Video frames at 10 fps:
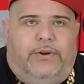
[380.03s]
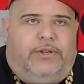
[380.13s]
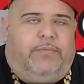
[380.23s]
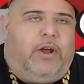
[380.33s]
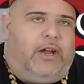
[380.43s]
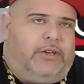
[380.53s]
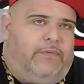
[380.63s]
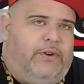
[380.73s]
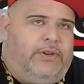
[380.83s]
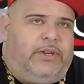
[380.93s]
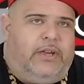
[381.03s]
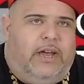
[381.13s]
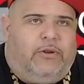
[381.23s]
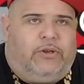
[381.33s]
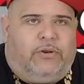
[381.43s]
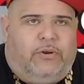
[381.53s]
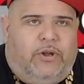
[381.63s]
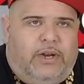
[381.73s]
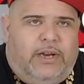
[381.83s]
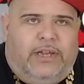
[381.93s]
There's some controversy how
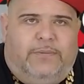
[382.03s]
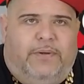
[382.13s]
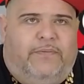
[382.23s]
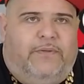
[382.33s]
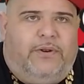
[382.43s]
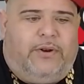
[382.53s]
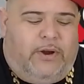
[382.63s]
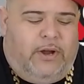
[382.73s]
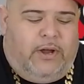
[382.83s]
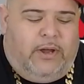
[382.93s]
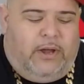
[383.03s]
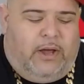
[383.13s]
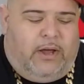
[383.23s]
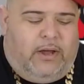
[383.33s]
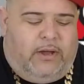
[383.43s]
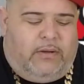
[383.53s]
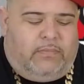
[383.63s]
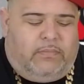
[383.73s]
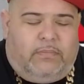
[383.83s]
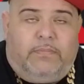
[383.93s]
good it is, but for about
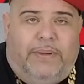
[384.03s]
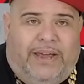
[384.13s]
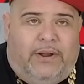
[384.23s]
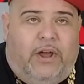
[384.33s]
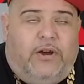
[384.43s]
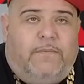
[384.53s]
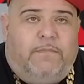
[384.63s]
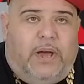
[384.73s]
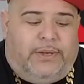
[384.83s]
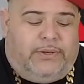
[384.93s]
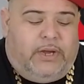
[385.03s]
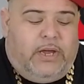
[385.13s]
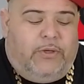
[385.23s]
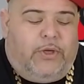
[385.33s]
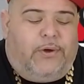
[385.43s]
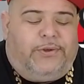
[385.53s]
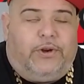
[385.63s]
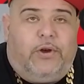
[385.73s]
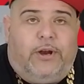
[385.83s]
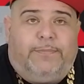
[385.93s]
$100,
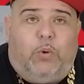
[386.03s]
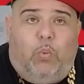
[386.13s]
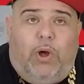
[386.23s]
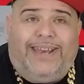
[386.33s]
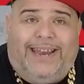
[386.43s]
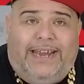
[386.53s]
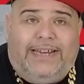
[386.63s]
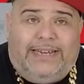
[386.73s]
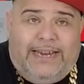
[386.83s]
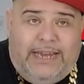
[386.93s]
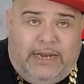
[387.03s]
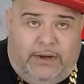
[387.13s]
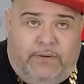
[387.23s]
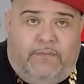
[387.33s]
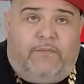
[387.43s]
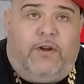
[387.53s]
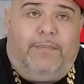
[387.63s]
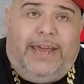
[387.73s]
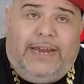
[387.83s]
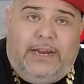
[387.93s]
those are going up to 119
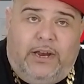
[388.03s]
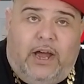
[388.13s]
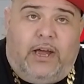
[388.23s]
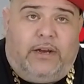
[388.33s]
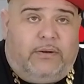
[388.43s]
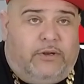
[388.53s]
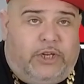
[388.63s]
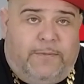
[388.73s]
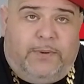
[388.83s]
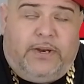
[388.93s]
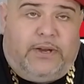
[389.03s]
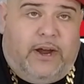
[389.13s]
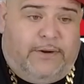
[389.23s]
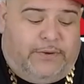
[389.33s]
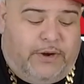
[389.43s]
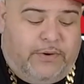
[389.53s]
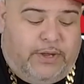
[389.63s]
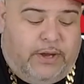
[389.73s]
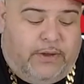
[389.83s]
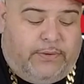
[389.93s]
from 89, shipping, tariffs, and
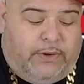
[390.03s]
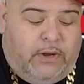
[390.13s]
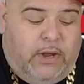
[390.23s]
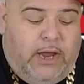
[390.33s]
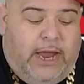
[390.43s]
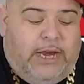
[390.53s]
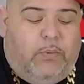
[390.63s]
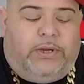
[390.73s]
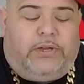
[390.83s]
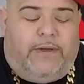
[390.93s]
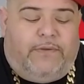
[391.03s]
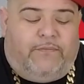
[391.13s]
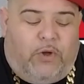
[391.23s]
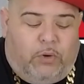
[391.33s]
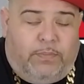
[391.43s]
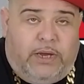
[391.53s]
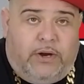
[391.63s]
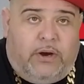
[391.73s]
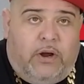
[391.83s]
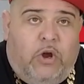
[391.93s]
everything else. And then we still have the
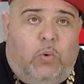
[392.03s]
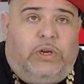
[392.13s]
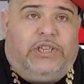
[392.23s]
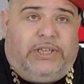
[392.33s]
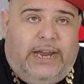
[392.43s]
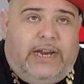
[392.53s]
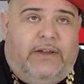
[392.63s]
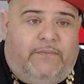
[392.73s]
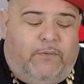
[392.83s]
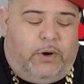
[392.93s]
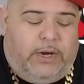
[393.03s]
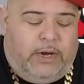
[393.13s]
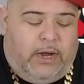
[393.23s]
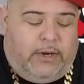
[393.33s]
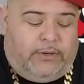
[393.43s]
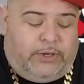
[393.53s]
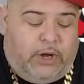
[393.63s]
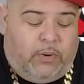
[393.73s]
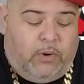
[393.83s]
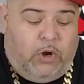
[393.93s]
voltmeter, which stayed at 49.
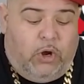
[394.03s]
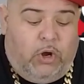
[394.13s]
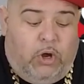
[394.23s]
So